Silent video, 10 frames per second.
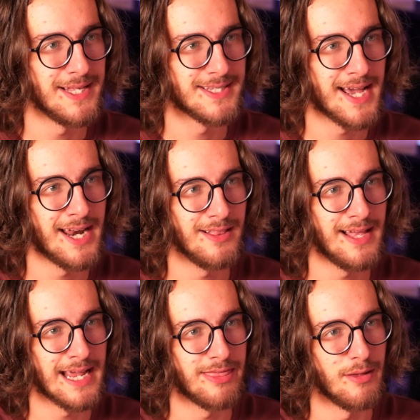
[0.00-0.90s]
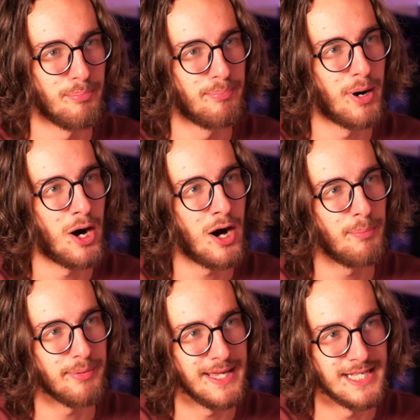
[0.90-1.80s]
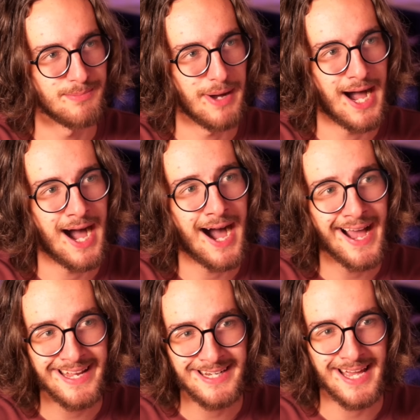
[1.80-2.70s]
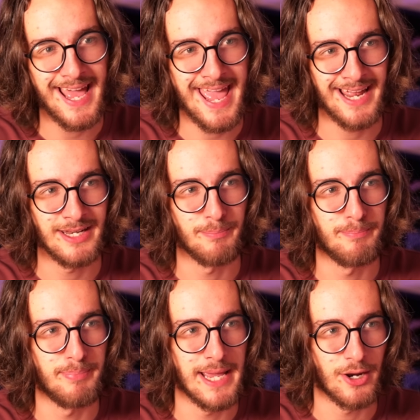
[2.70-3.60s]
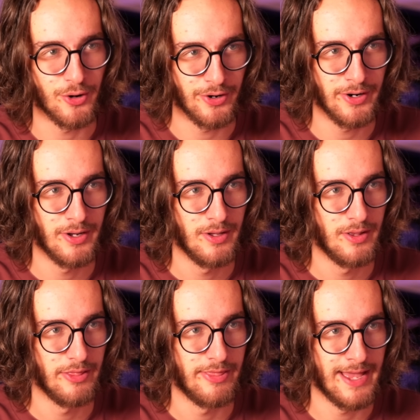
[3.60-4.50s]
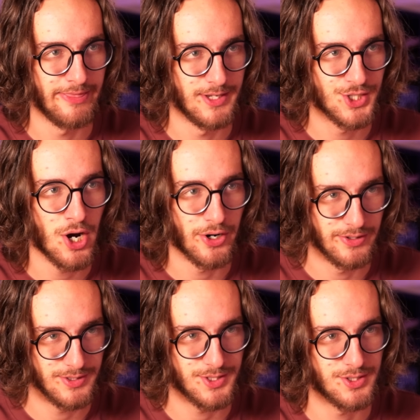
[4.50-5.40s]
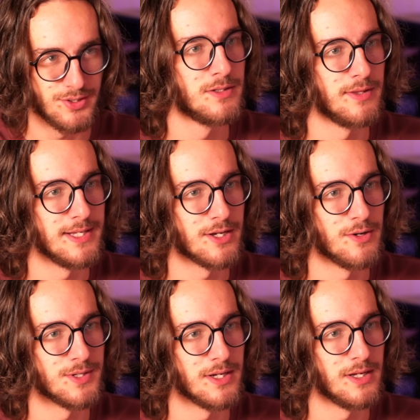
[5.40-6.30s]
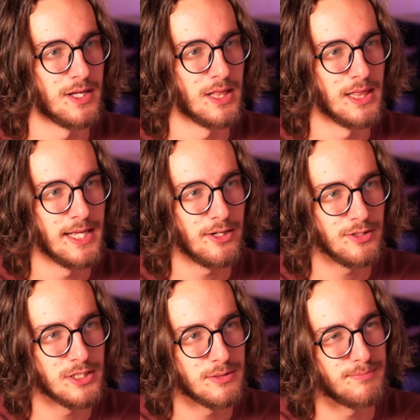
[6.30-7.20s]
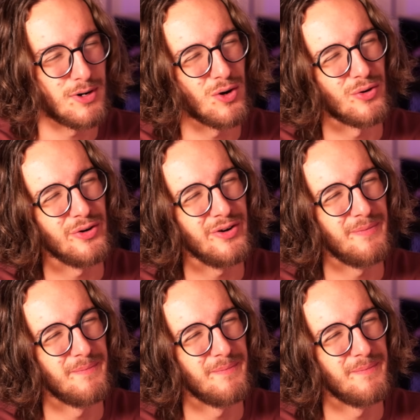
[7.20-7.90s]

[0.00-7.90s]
it's kind of like the pop is behind and bigger than the tarts. So these goes a little smaller.